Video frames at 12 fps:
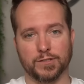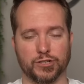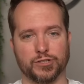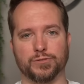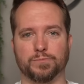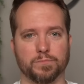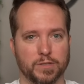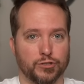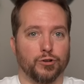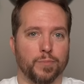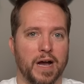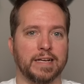Just that
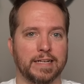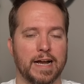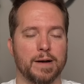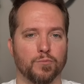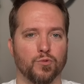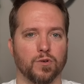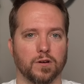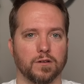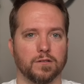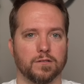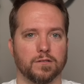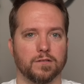Joe Biden got
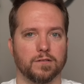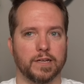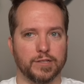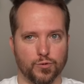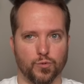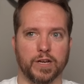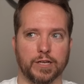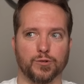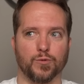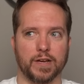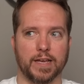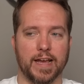more in
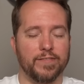2020.